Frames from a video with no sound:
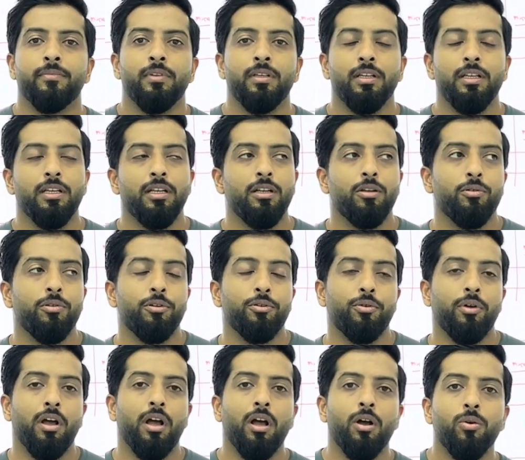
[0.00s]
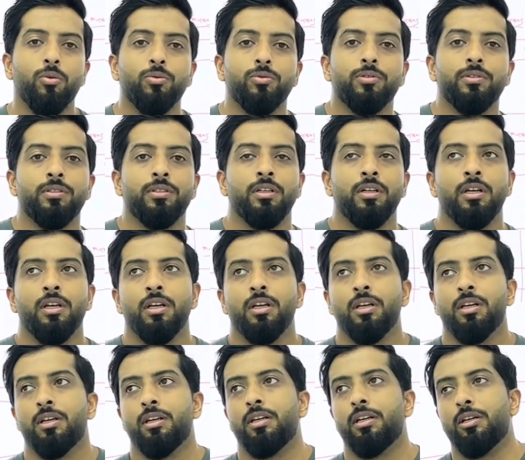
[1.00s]
He's looking at a house,
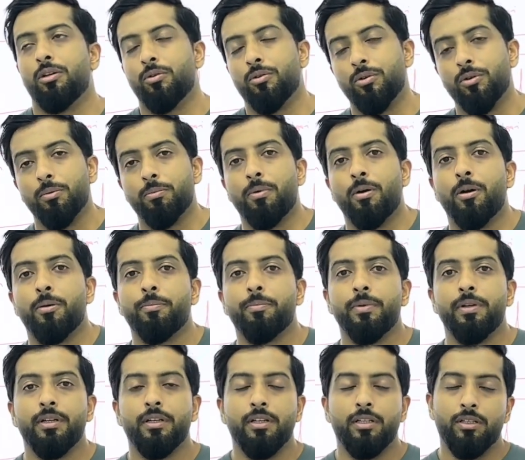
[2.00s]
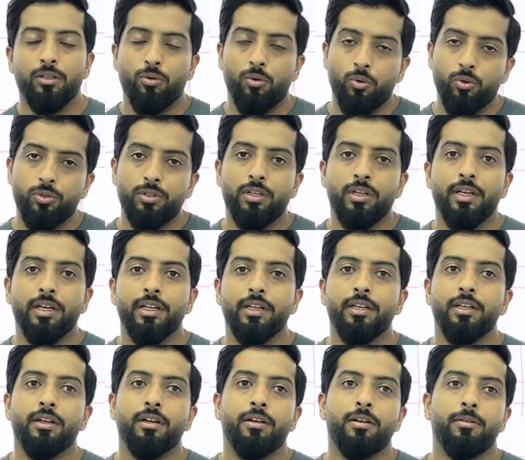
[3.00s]
he'll look at an apartment, the Coastline.